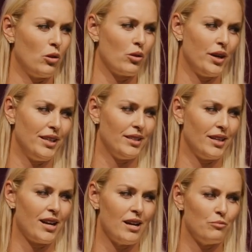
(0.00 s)
glory
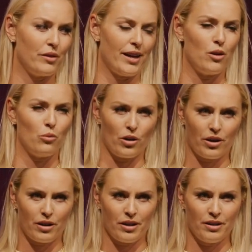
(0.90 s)
didn't come without
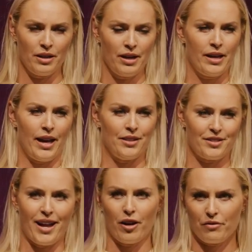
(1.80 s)
work and
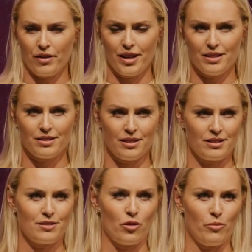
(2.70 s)
sacrifice,
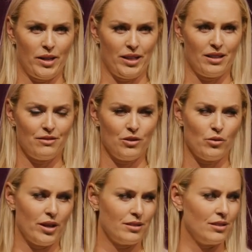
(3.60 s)
as so many of you
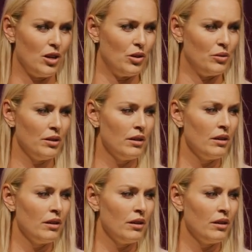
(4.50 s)
guys know,